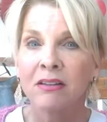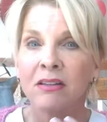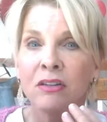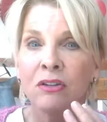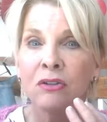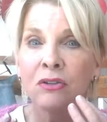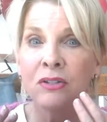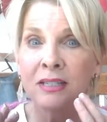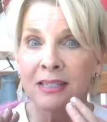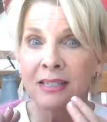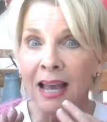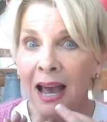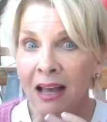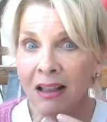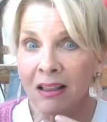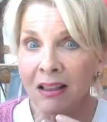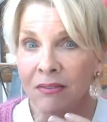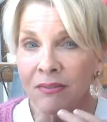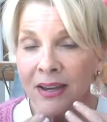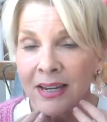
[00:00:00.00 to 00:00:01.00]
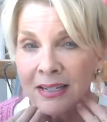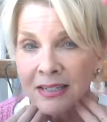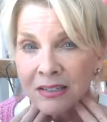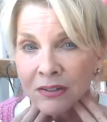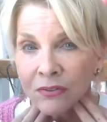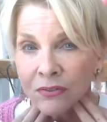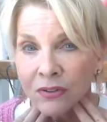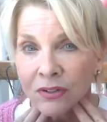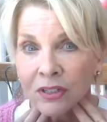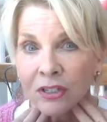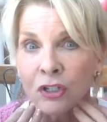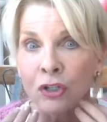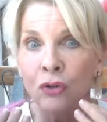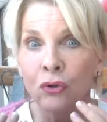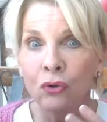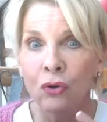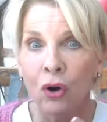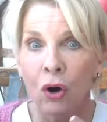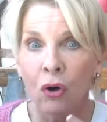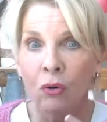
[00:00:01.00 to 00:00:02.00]
You salivate differently.
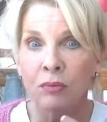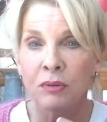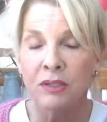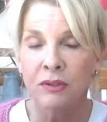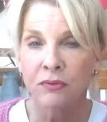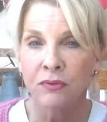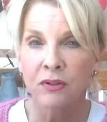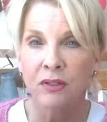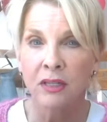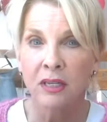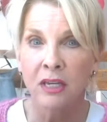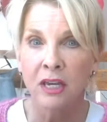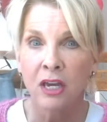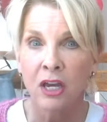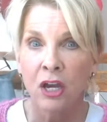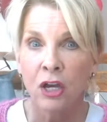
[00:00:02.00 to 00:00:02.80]
You gulp differently.